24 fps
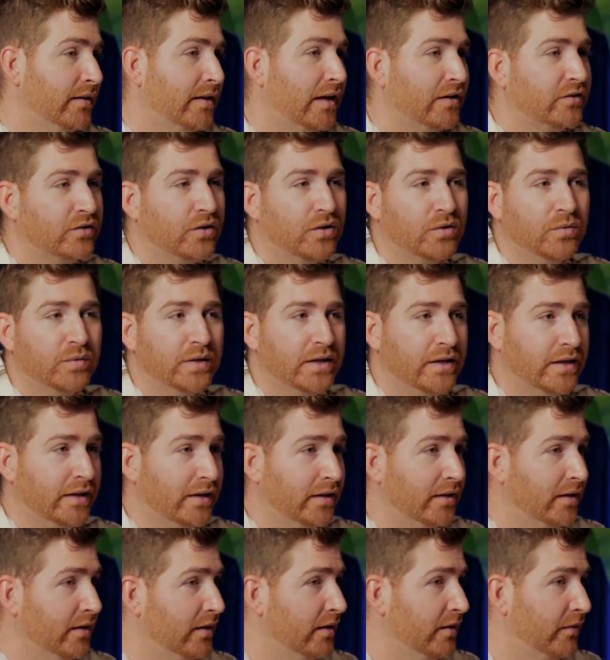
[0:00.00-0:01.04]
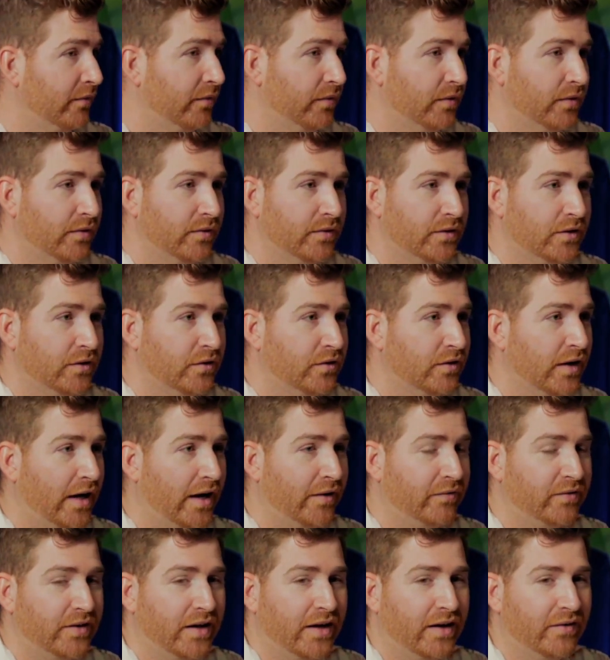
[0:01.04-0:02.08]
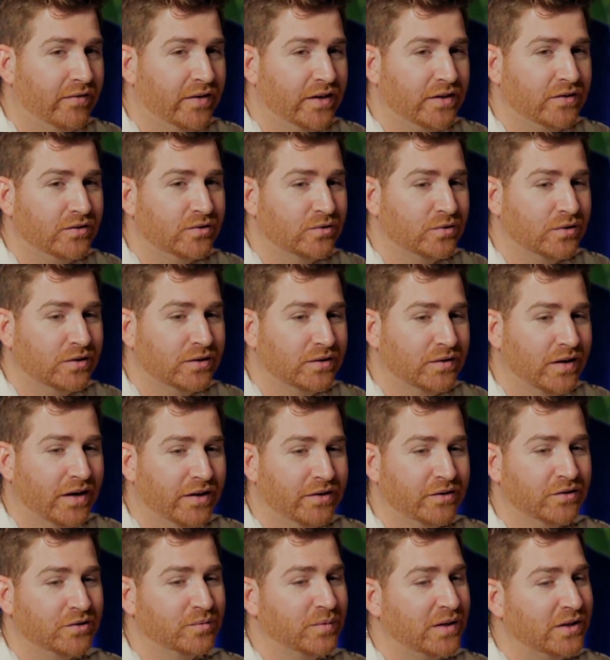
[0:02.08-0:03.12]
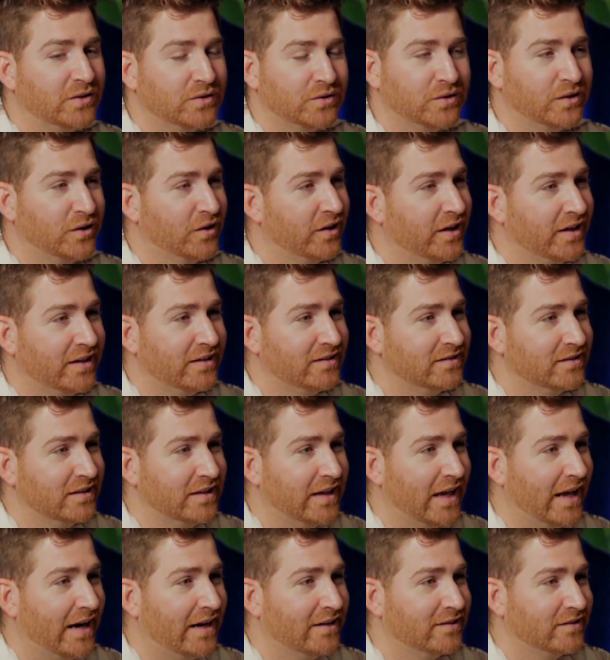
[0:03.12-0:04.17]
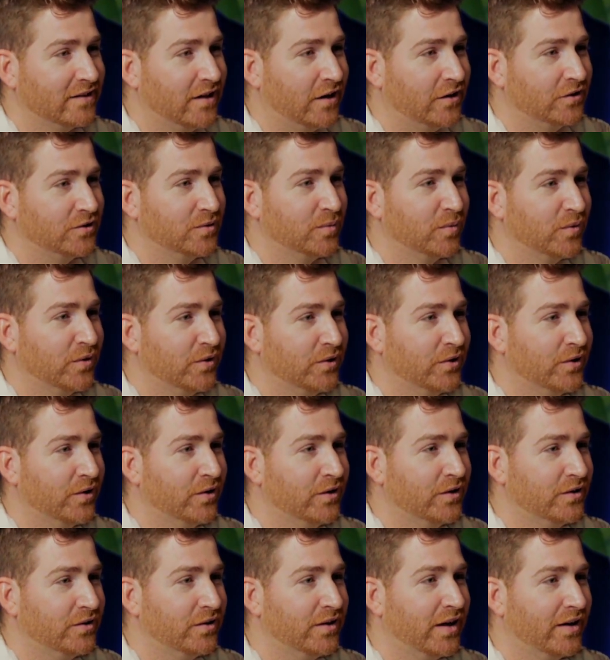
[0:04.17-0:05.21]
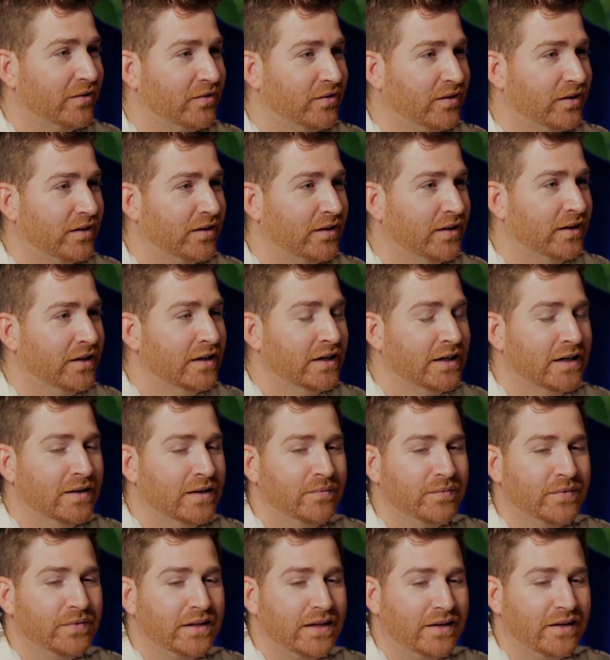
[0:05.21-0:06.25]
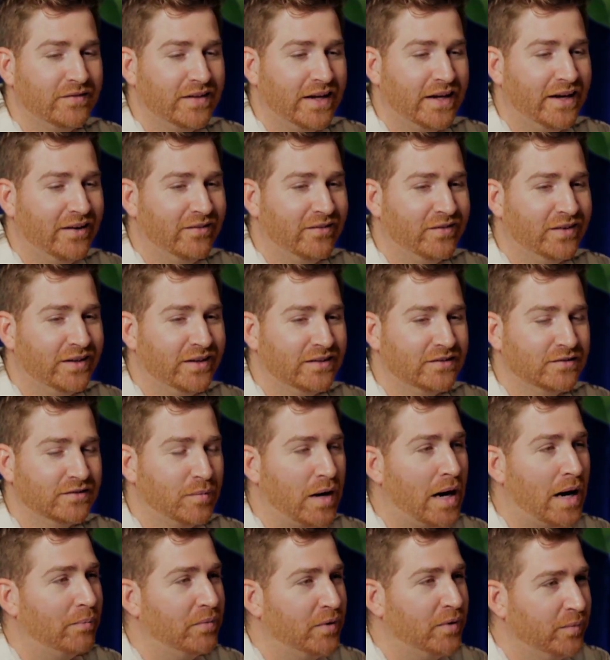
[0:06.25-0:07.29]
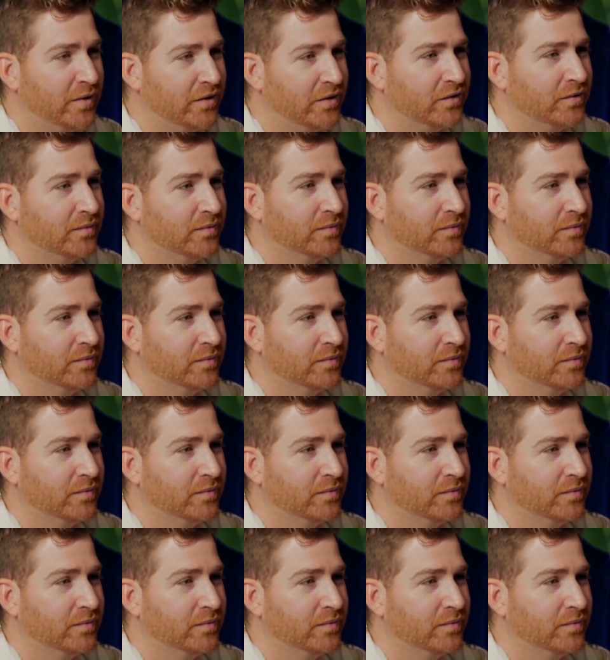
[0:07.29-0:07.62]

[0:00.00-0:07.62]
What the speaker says: all we need. If you don't have to have any sort of other special ingredients in that as an entrepreneur. You have to have some optimism.